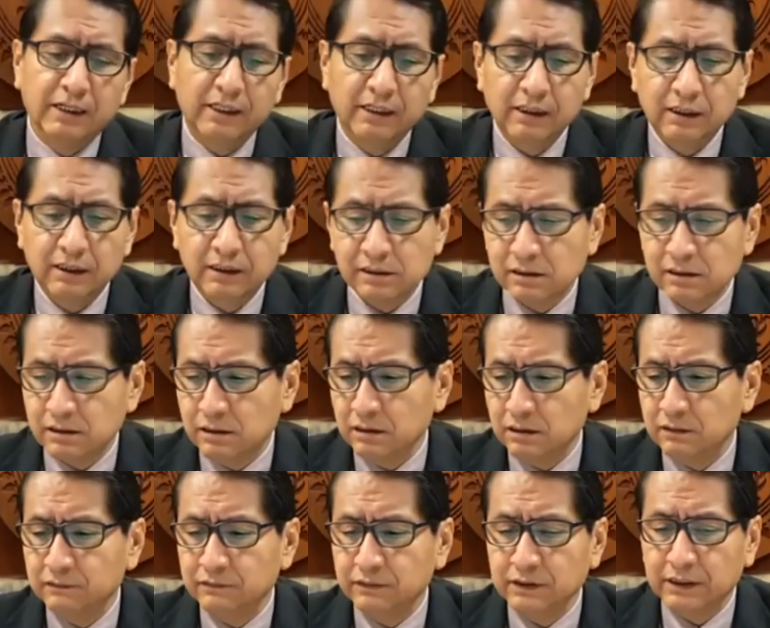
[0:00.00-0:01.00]
is
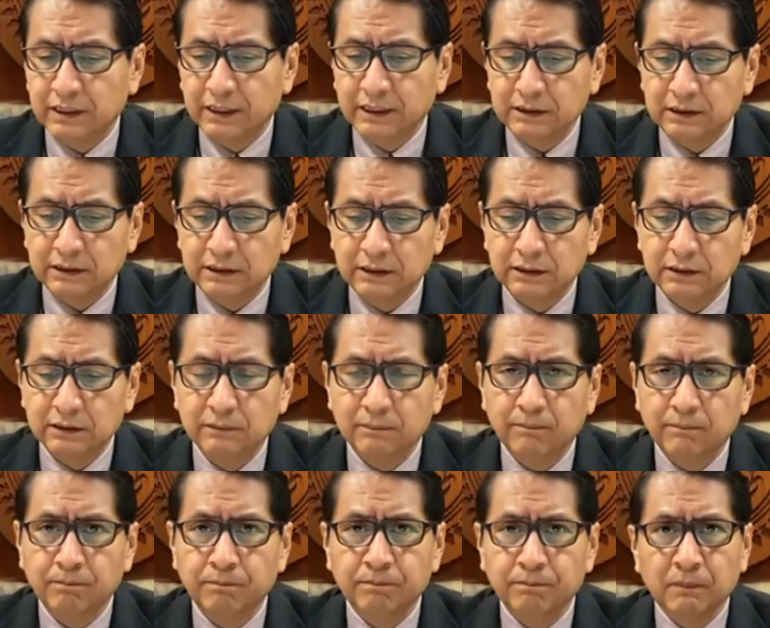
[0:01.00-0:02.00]
COVID 19.
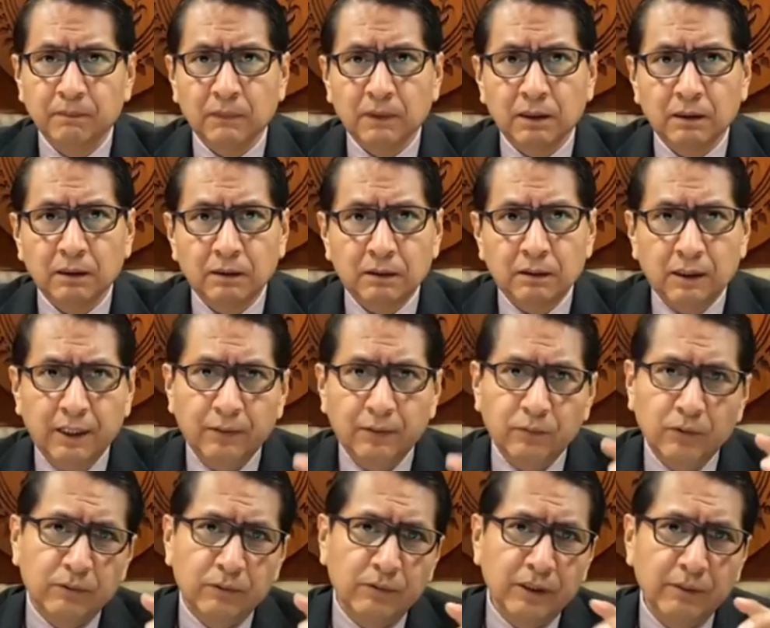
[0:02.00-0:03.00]
And
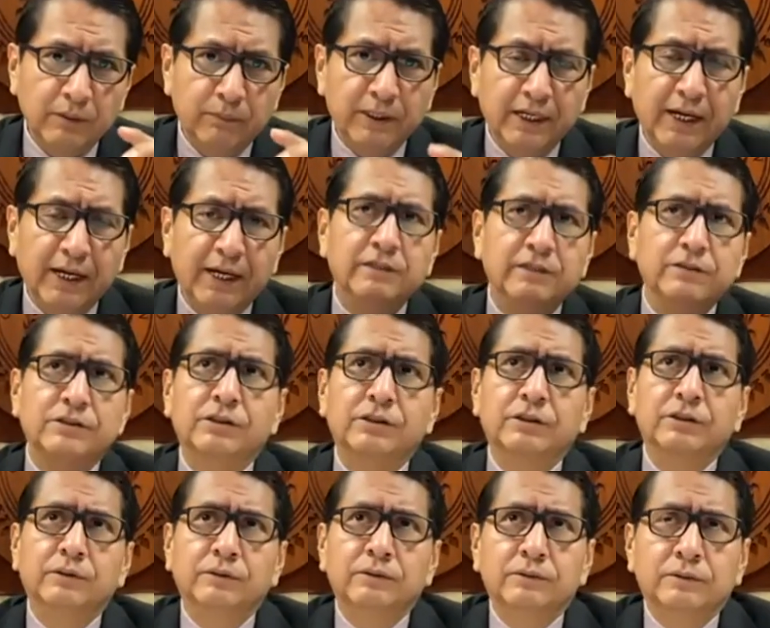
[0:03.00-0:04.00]
when we began
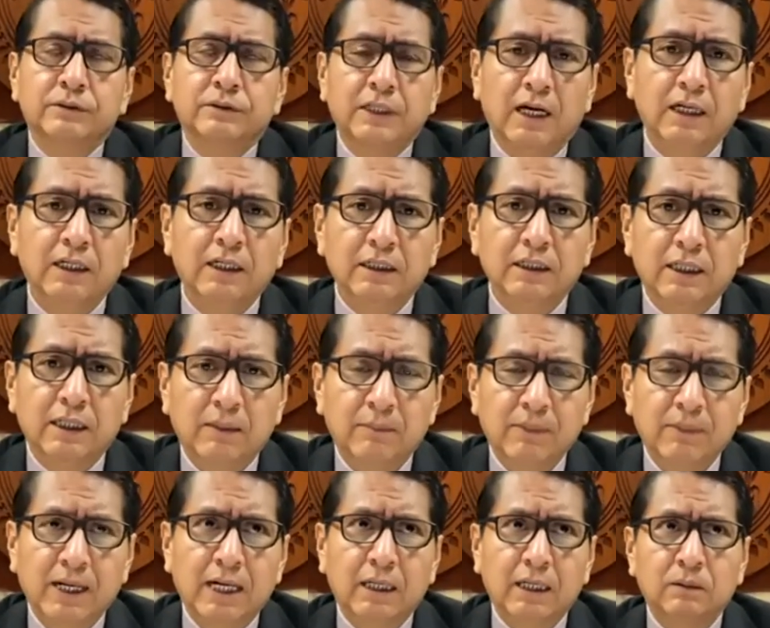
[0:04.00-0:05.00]
to talk
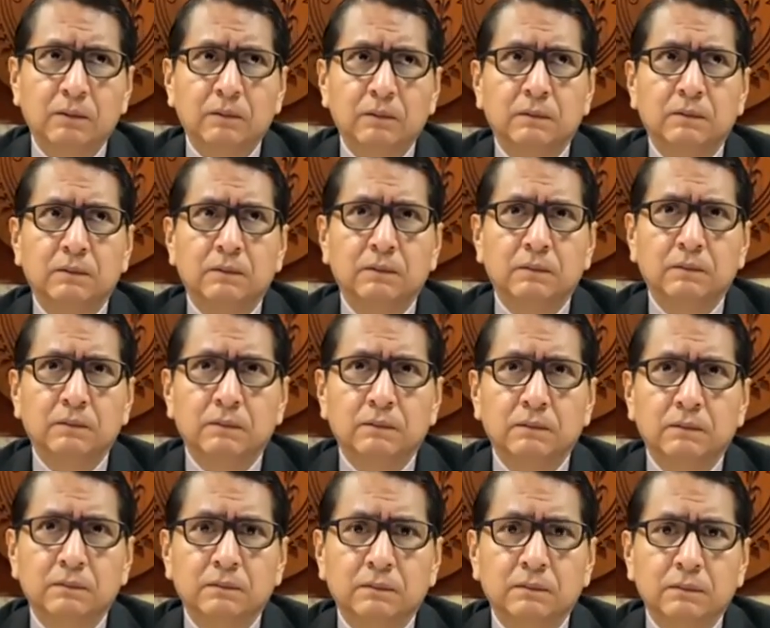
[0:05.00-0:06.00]
about
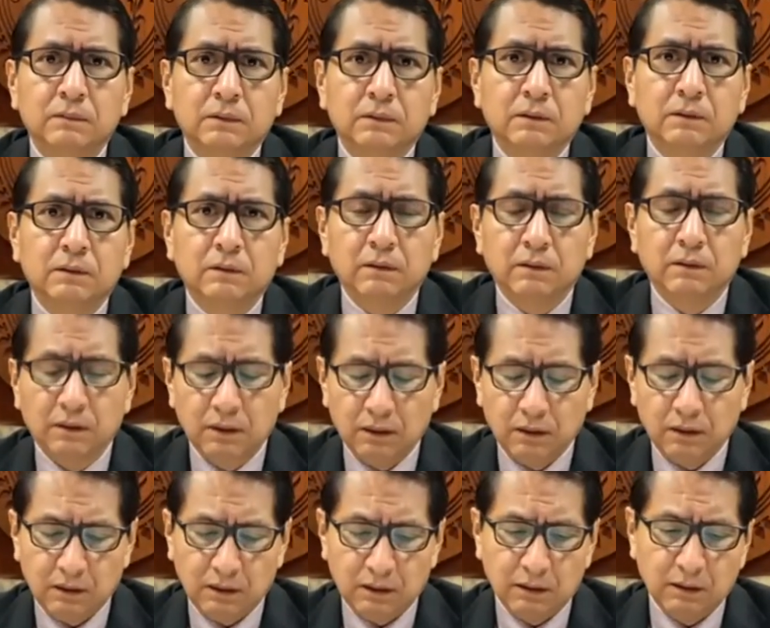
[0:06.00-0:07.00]

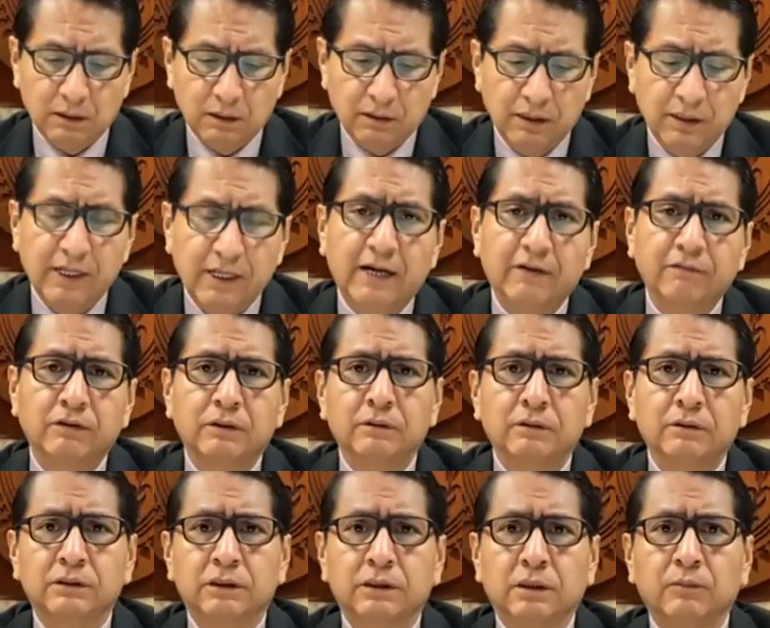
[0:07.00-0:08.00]
uh, the
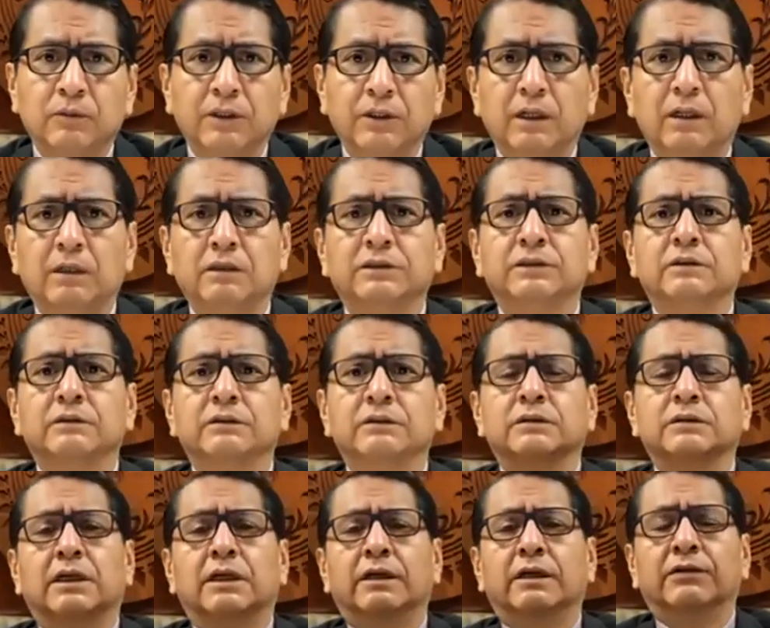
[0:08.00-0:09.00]
Navajo term, we also
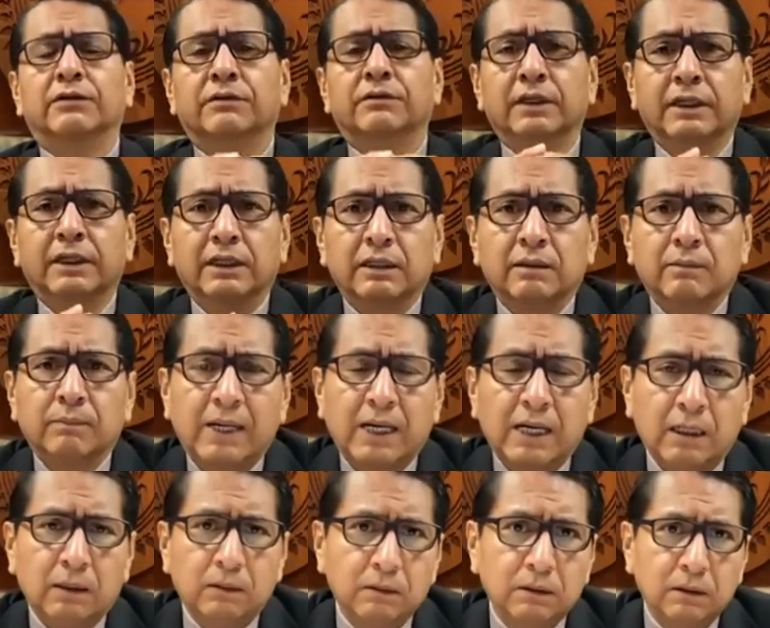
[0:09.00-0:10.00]
started thinking
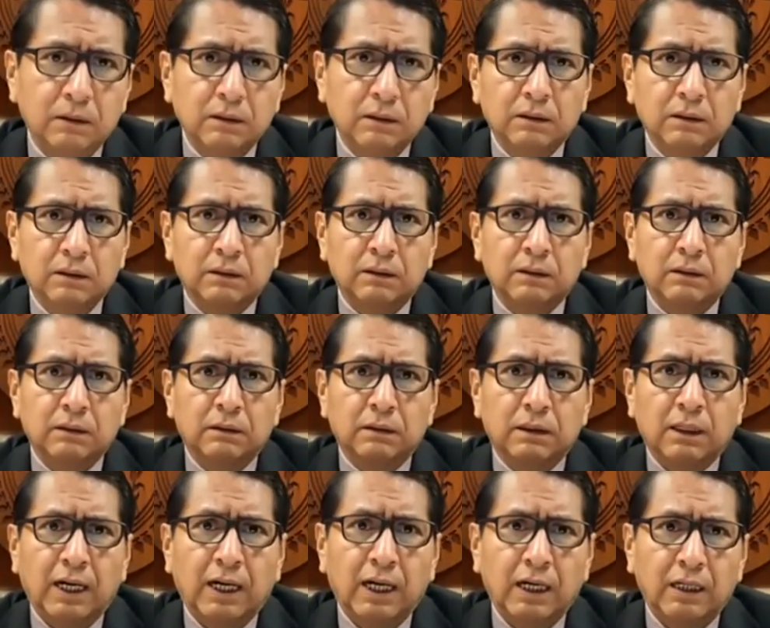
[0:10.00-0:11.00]
about
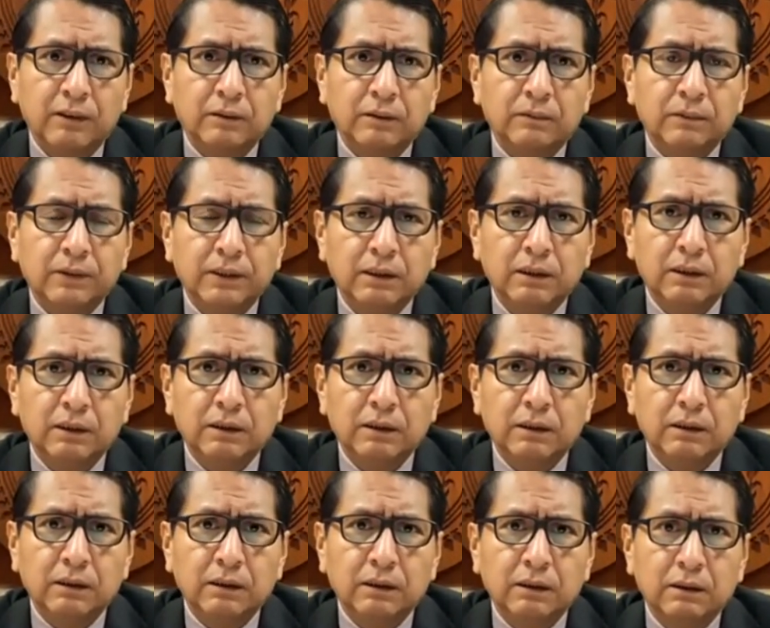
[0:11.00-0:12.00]
how do
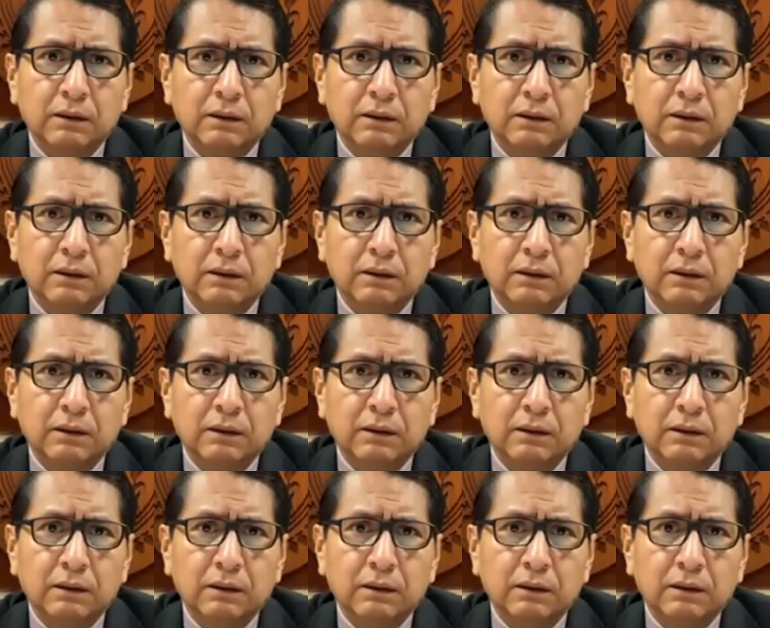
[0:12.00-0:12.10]
we